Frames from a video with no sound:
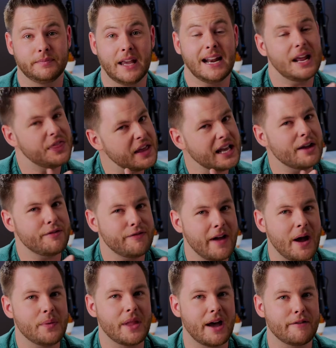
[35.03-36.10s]
And I think I
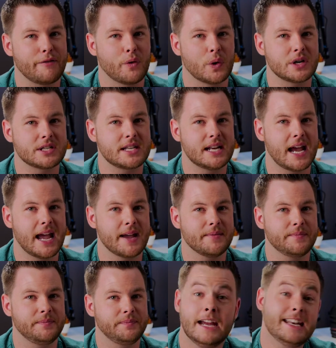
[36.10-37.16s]
found that for us today.
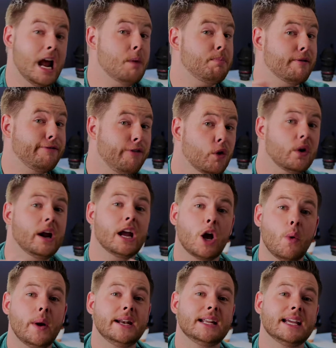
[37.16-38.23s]
Now, before I
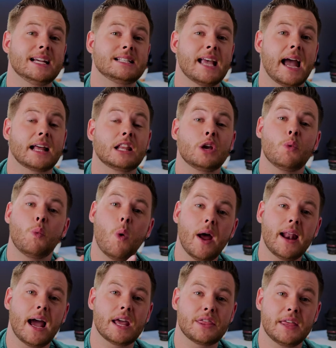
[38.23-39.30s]
go into exactly what
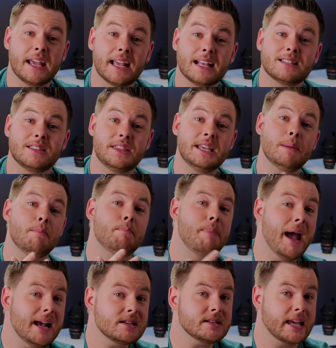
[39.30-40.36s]
I think is the
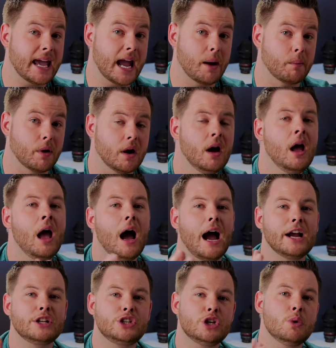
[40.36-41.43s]
best camera,
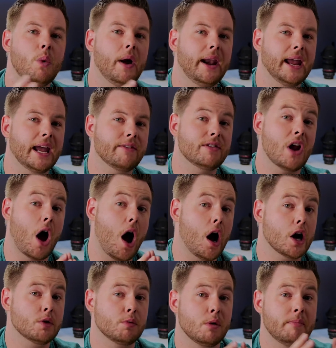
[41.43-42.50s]
I do want to give an
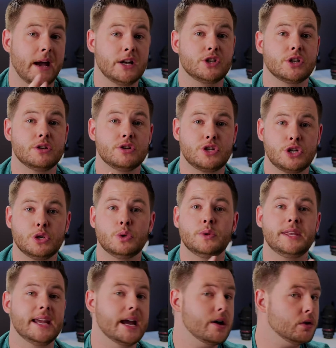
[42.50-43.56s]
honorable mention to
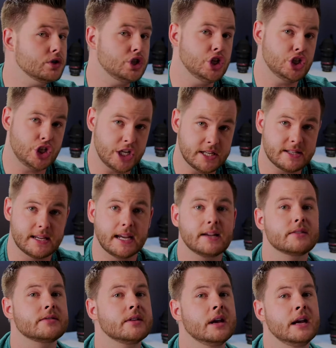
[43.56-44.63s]
the LG
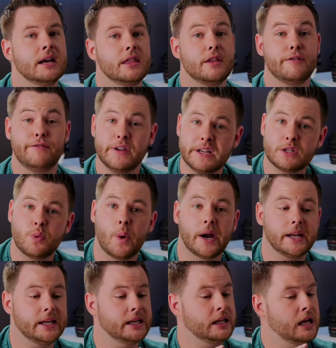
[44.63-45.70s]
G6 the
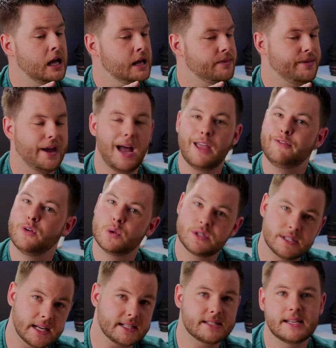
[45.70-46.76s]
V20, the iPhone
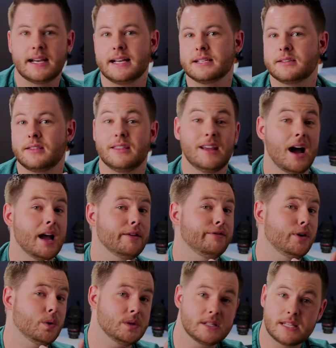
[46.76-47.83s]
6S, the
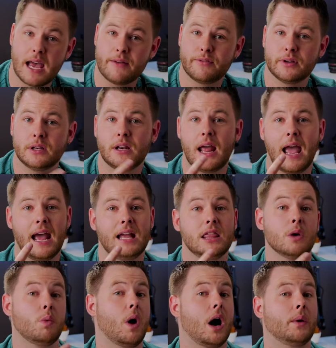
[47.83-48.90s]
iPhone 7, and
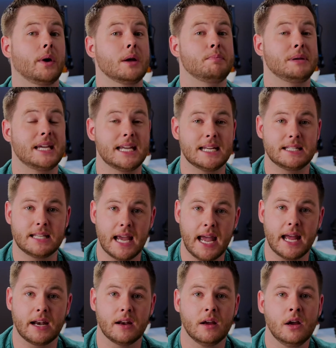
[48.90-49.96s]
the Huawei
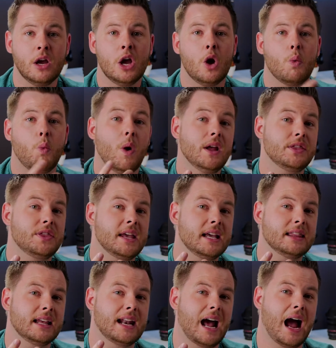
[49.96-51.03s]
P10. One
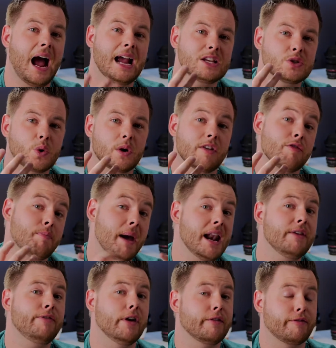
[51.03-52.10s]
thing that I sort of
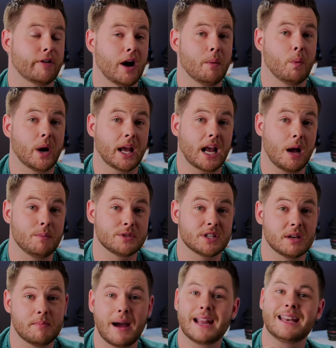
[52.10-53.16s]
benefit from when it comes
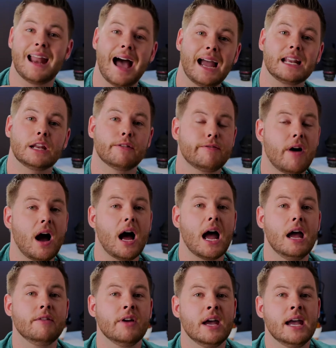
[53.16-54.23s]
to my 9 to
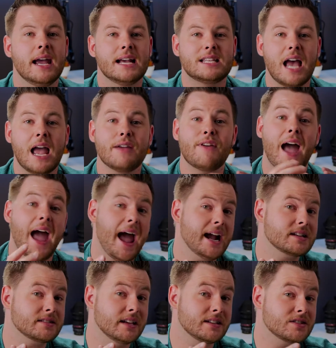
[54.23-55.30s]
5 is I have
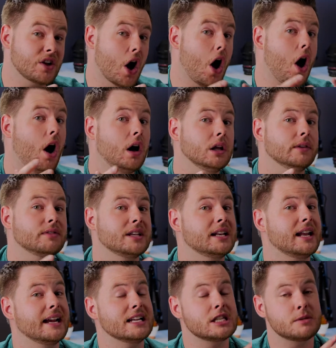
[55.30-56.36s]
access to all of
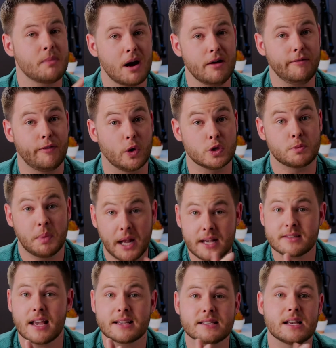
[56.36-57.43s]
today's smartphones
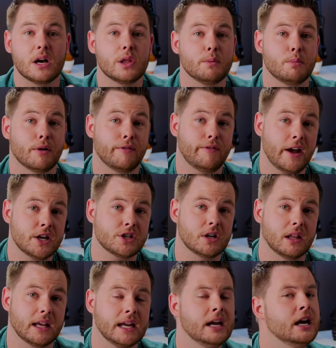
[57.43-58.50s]
because I sell them
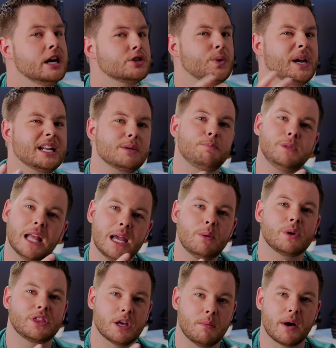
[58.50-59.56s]
professionally. So I get to play
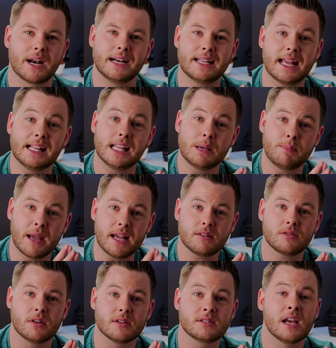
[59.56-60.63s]
with them on a daily
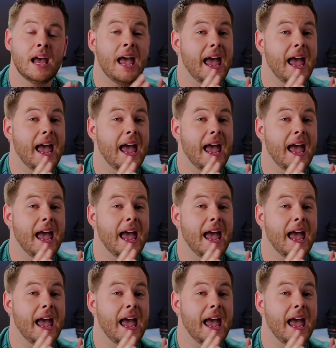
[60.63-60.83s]
basis.